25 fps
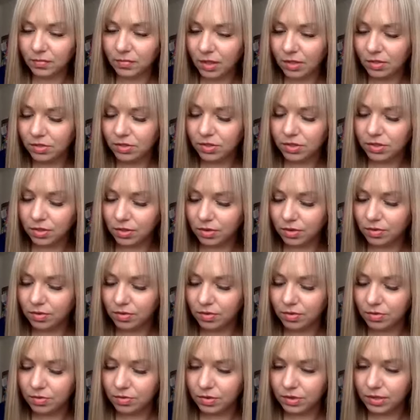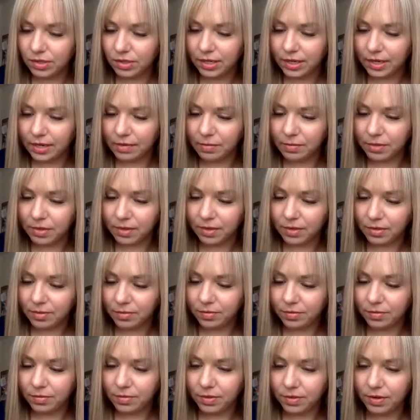So timer, all
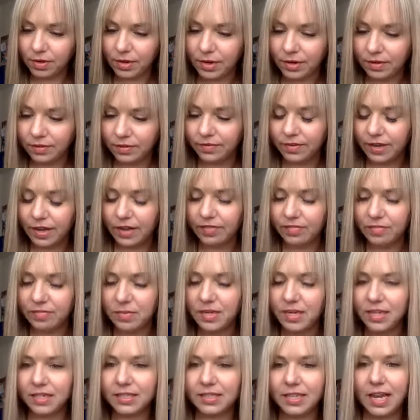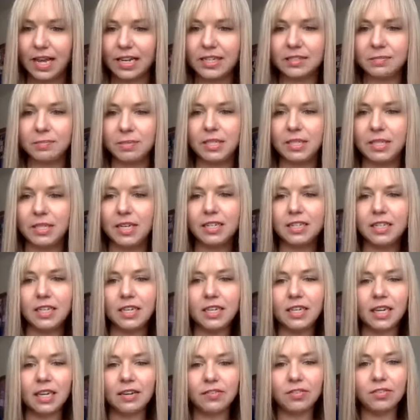right, 5 minutes has begun.
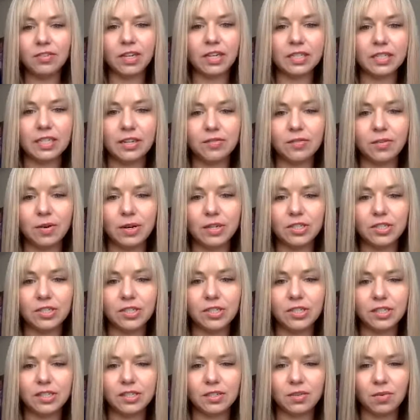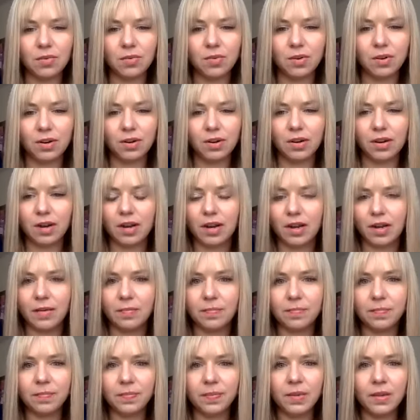If you guys have questions or
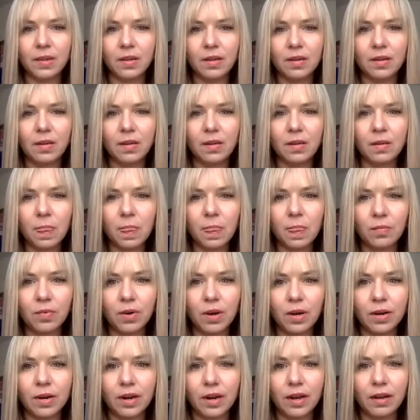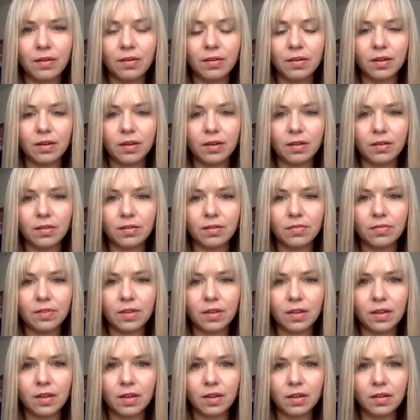run out of
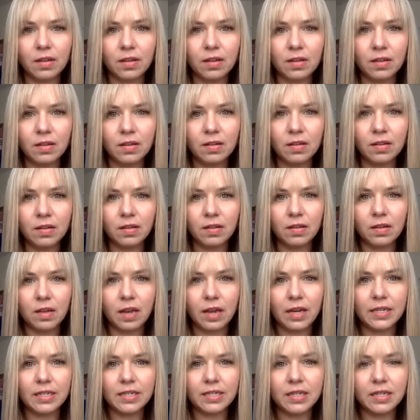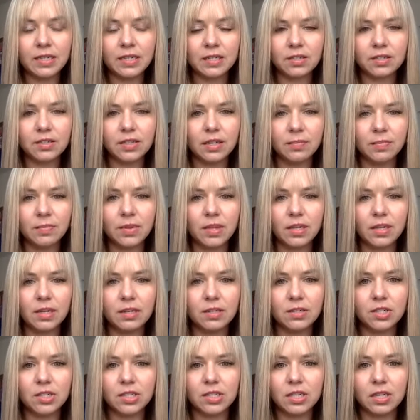ideas or something,
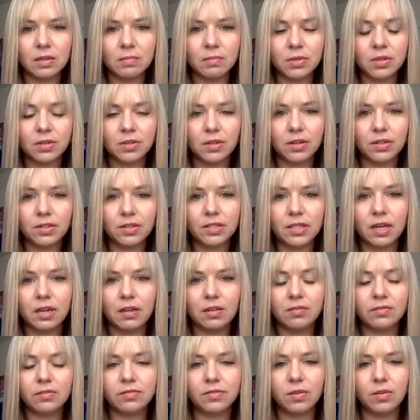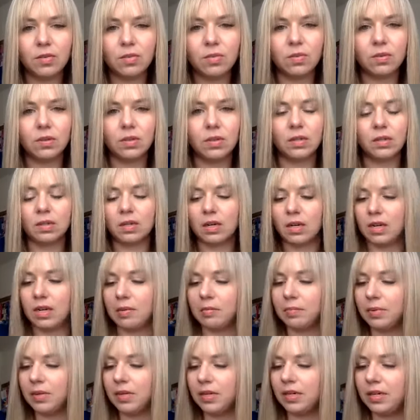just unmute yourself or
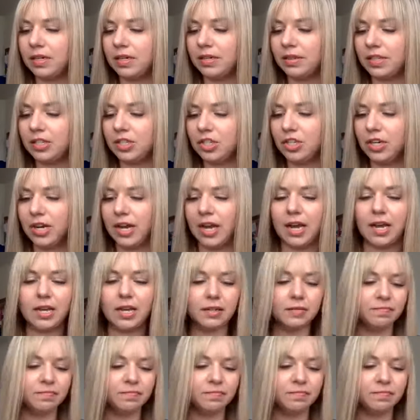put it in the chat.